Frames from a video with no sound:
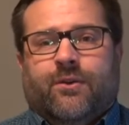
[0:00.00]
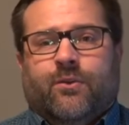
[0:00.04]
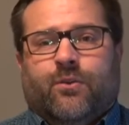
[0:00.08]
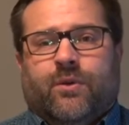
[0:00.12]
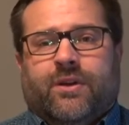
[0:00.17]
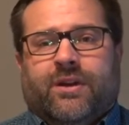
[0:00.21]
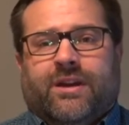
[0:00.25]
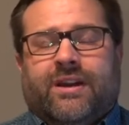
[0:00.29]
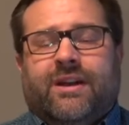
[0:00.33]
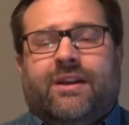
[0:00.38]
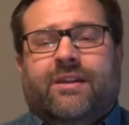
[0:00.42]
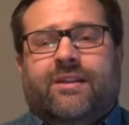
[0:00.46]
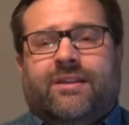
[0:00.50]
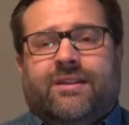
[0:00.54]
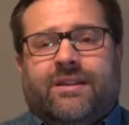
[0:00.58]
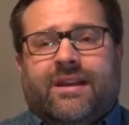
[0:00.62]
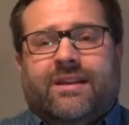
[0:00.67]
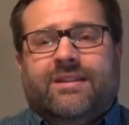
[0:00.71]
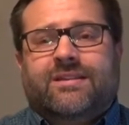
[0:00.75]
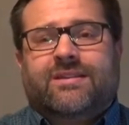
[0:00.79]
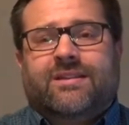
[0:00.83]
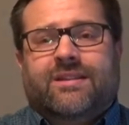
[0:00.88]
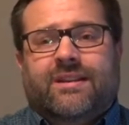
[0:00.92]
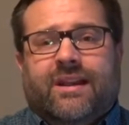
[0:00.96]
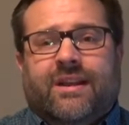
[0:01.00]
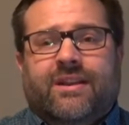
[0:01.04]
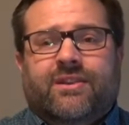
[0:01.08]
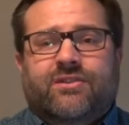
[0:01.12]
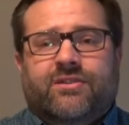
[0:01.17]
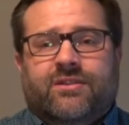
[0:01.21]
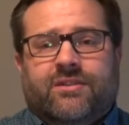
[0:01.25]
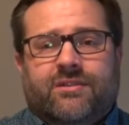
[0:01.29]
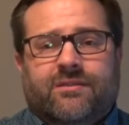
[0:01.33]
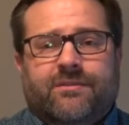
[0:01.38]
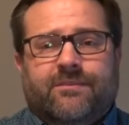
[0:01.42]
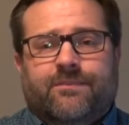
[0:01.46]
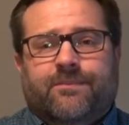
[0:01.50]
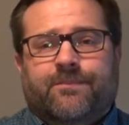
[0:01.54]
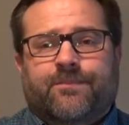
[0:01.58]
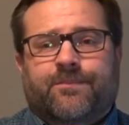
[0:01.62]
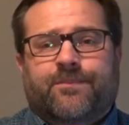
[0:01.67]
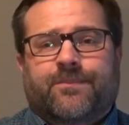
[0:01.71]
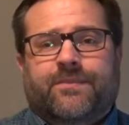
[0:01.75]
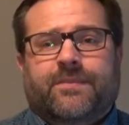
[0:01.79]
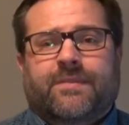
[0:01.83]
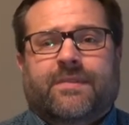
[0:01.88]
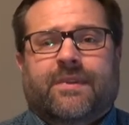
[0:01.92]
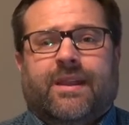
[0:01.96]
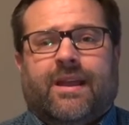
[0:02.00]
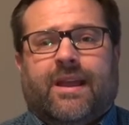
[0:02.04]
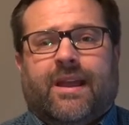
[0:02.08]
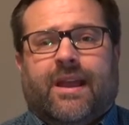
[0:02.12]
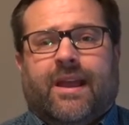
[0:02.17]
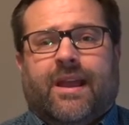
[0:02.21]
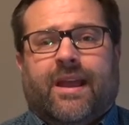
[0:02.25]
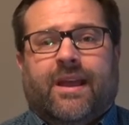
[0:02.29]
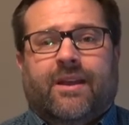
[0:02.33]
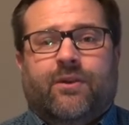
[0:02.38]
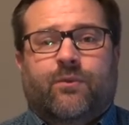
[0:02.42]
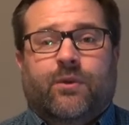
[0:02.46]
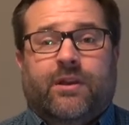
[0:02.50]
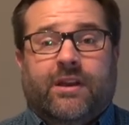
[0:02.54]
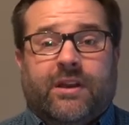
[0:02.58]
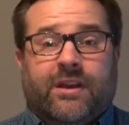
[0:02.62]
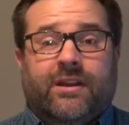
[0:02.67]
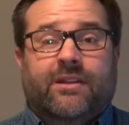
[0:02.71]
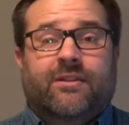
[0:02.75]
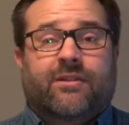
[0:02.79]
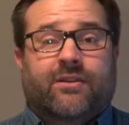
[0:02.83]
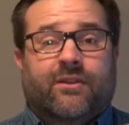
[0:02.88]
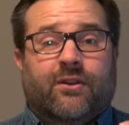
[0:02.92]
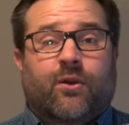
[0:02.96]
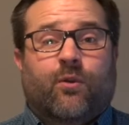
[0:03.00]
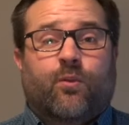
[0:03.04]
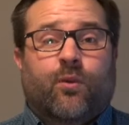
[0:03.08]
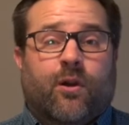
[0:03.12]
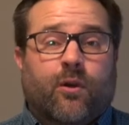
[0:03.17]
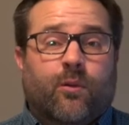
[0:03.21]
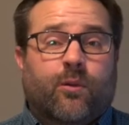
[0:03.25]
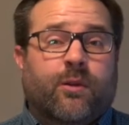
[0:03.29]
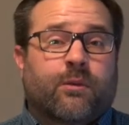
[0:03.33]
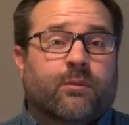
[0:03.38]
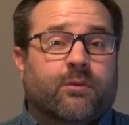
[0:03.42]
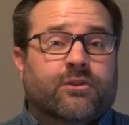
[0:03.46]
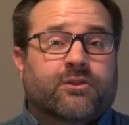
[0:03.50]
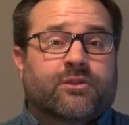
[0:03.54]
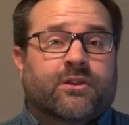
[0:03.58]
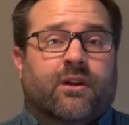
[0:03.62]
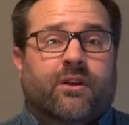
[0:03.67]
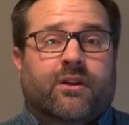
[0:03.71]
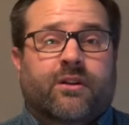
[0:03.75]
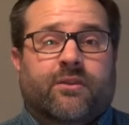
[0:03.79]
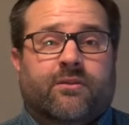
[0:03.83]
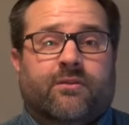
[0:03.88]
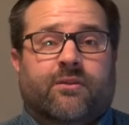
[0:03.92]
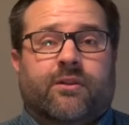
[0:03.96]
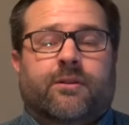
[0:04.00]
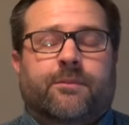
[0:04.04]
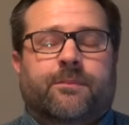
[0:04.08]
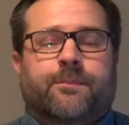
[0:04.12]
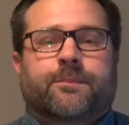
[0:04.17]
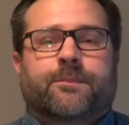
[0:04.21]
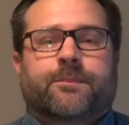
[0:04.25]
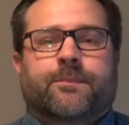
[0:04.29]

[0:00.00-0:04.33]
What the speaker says: We needed the destination, and we needed to know where we were starting from.